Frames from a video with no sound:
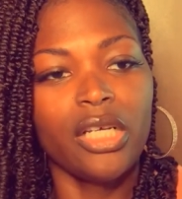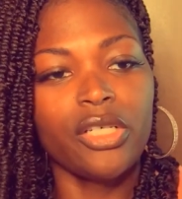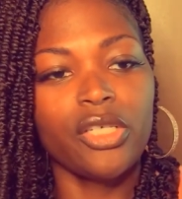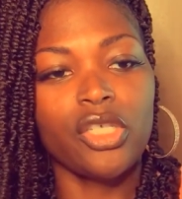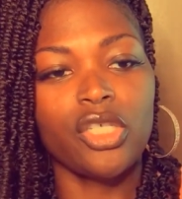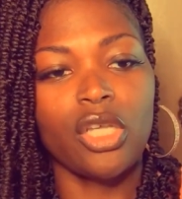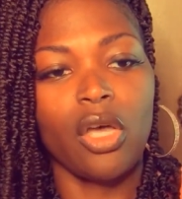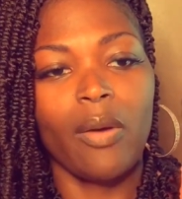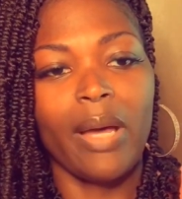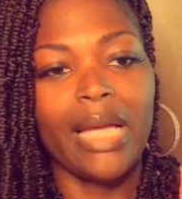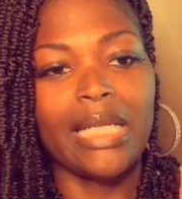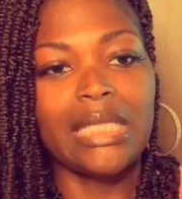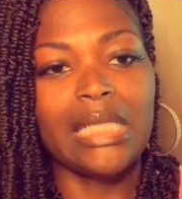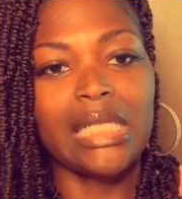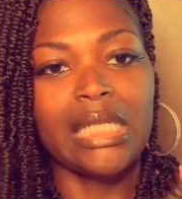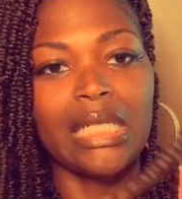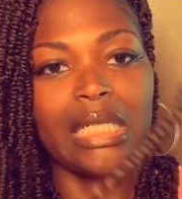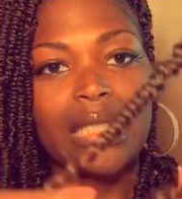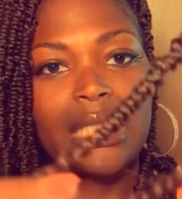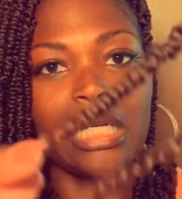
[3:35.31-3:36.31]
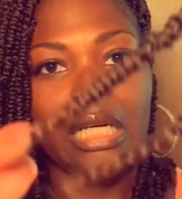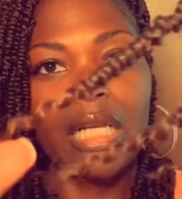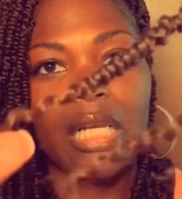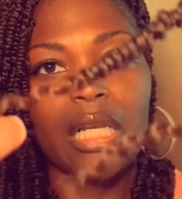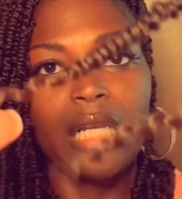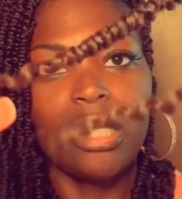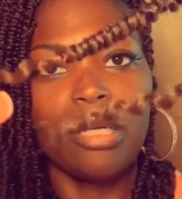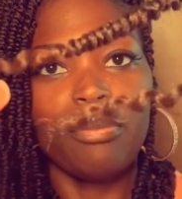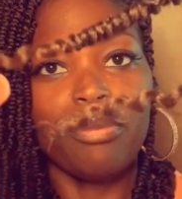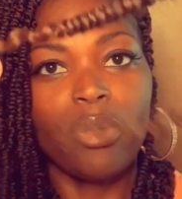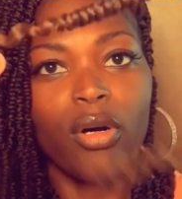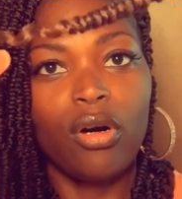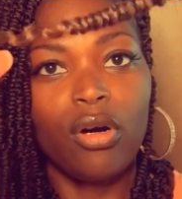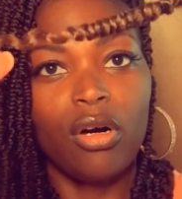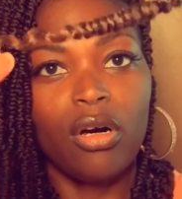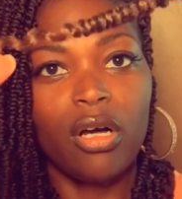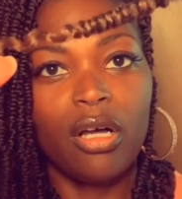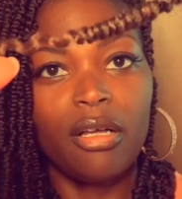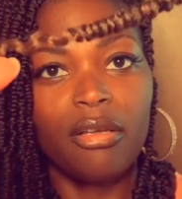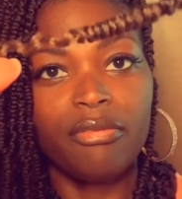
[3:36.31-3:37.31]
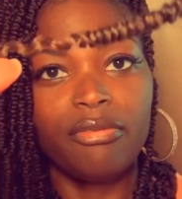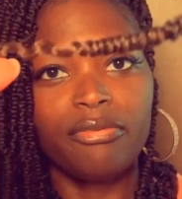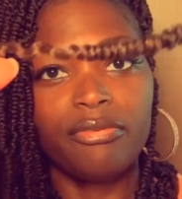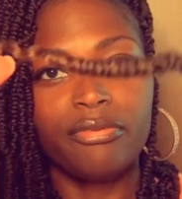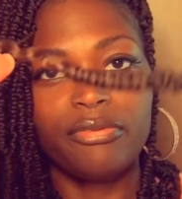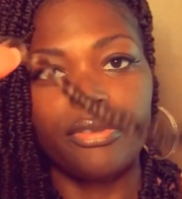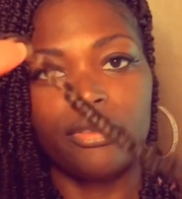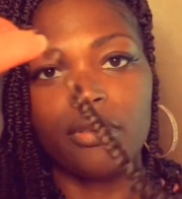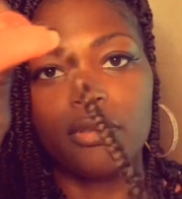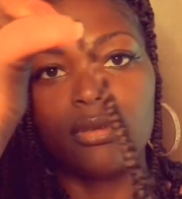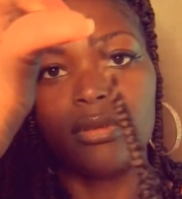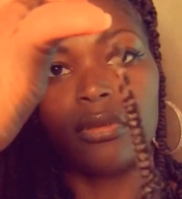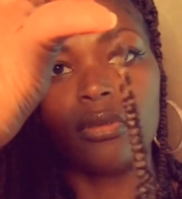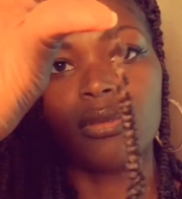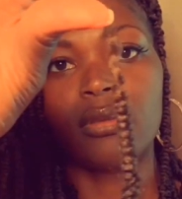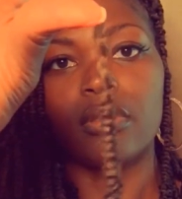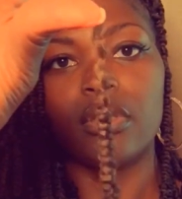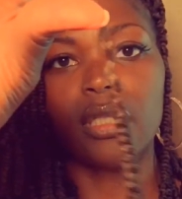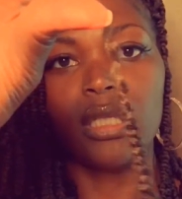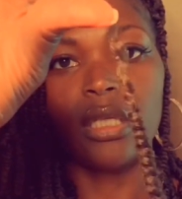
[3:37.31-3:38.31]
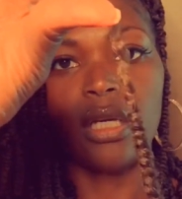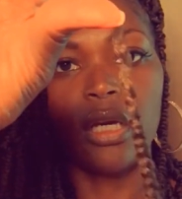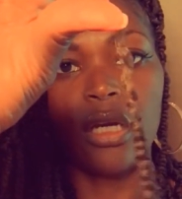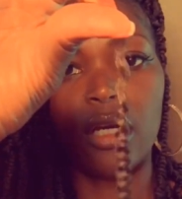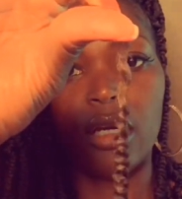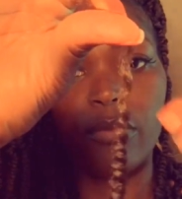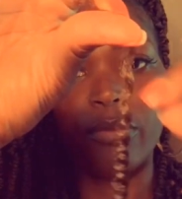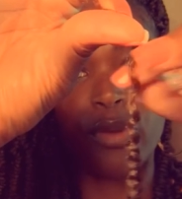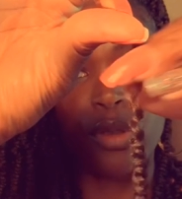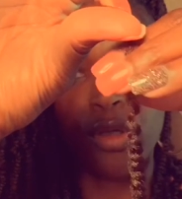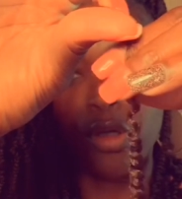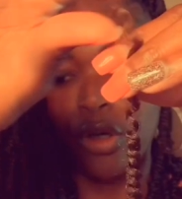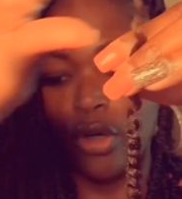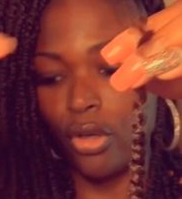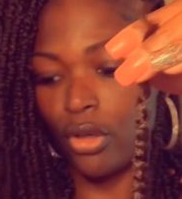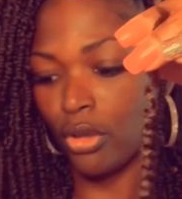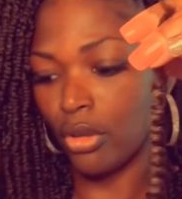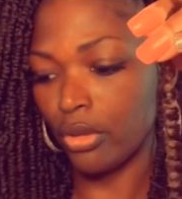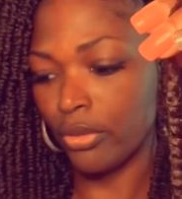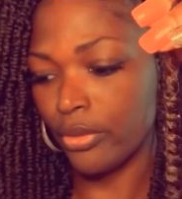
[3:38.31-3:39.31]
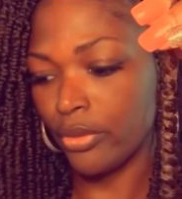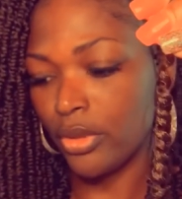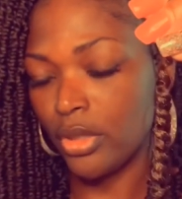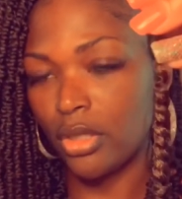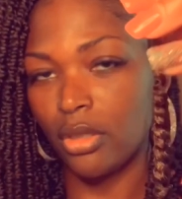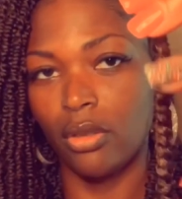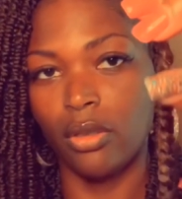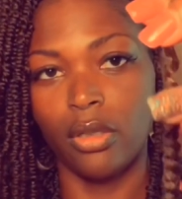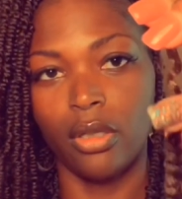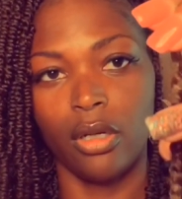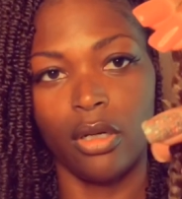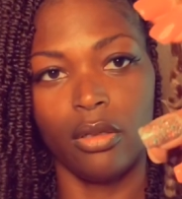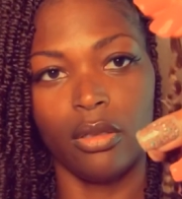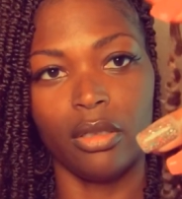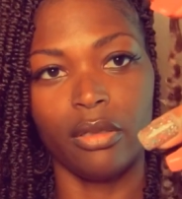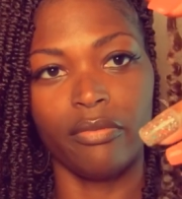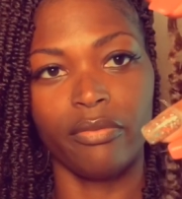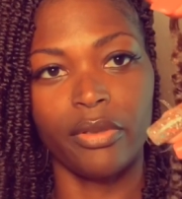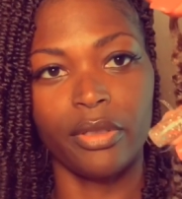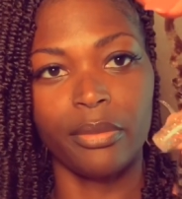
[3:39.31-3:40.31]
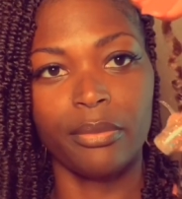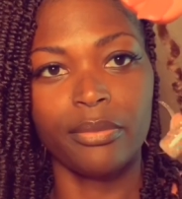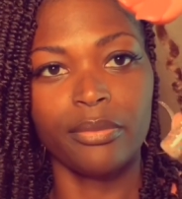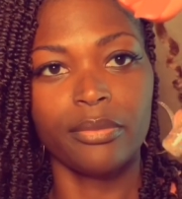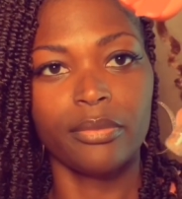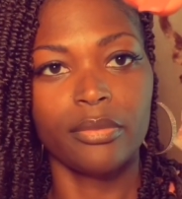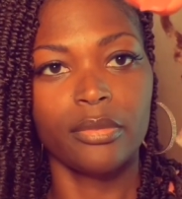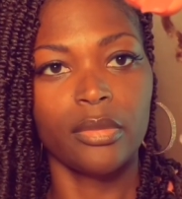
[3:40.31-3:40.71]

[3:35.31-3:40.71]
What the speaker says: So I did clip off the curls on all of them.